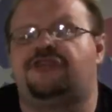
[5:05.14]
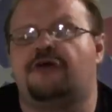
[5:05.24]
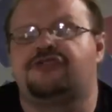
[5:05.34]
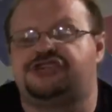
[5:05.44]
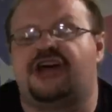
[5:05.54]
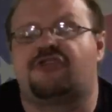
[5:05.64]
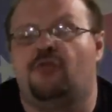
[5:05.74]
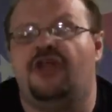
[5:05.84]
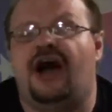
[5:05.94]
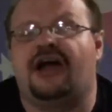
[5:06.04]
that those checks
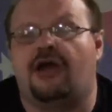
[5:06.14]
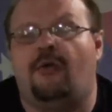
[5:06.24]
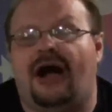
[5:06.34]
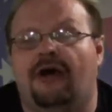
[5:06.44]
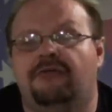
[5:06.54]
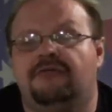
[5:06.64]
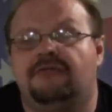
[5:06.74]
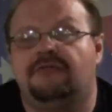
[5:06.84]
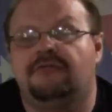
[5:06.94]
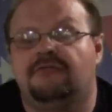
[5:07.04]
would not go out.
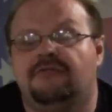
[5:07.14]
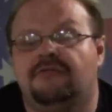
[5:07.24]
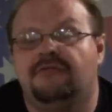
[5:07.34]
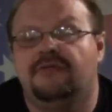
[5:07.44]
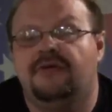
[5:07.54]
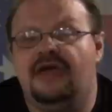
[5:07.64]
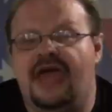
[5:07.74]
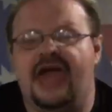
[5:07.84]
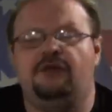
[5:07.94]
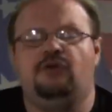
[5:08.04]

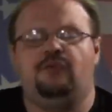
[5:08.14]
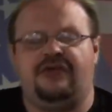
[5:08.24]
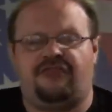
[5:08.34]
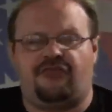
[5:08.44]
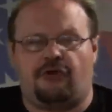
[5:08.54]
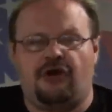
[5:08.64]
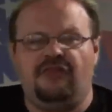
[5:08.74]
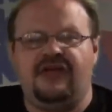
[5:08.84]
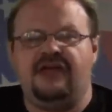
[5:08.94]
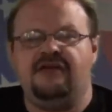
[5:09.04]
And when we
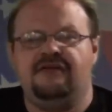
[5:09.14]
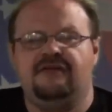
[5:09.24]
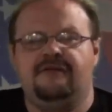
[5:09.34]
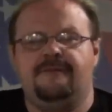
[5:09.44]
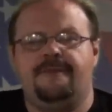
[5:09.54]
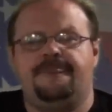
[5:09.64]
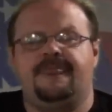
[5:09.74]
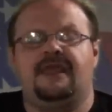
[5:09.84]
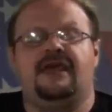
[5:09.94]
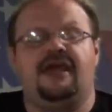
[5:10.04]
thoroughly
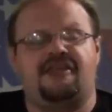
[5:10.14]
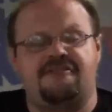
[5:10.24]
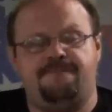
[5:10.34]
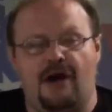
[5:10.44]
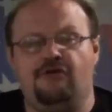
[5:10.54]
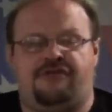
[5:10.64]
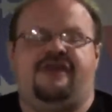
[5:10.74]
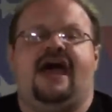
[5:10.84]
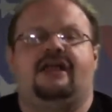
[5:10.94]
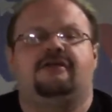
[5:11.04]
expose
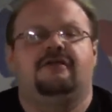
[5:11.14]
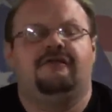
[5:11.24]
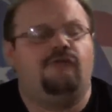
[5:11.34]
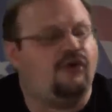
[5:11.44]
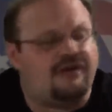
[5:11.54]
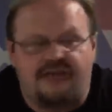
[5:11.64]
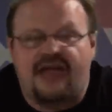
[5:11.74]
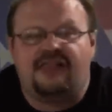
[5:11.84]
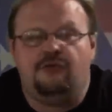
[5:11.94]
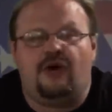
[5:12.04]
that for
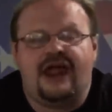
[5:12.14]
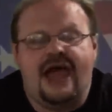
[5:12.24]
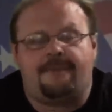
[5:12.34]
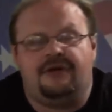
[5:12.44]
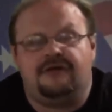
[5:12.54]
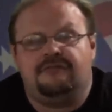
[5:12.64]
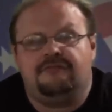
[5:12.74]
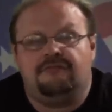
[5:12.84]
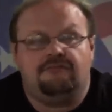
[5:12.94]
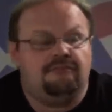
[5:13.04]
exactly what happened,
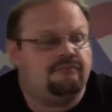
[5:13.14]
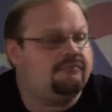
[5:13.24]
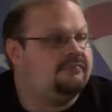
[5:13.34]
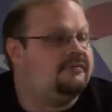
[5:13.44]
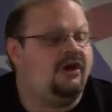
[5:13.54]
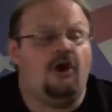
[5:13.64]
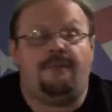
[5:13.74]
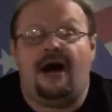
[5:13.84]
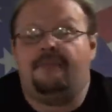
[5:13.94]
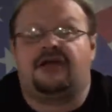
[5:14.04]

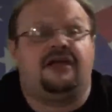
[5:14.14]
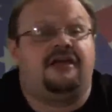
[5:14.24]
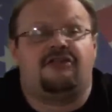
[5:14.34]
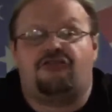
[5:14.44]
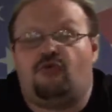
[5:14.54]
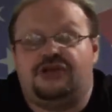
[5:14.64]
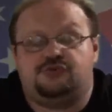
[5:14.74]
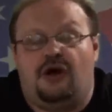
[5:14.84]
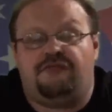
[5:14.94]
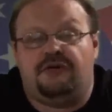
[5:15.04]
Obama could kiss
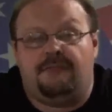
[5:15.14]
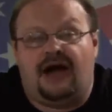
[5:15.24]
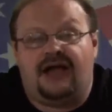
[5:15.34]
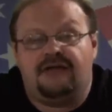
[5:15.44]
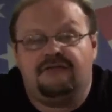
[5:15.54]
2012 goodbye.